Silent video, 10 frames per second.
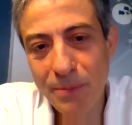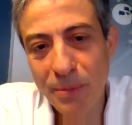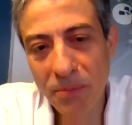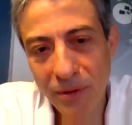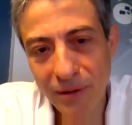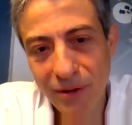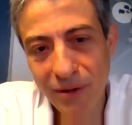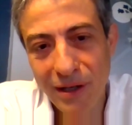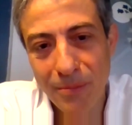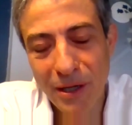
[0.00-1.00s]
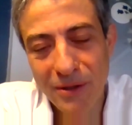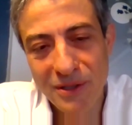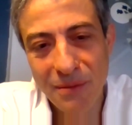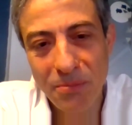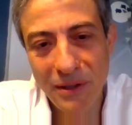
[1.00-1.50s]
people talk about
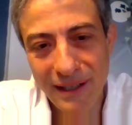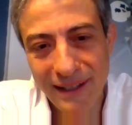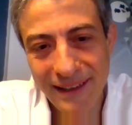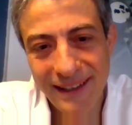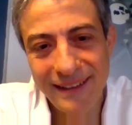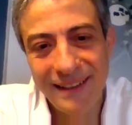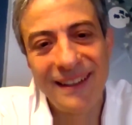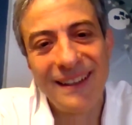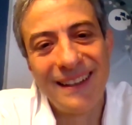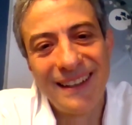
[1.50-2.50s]
shipping, and then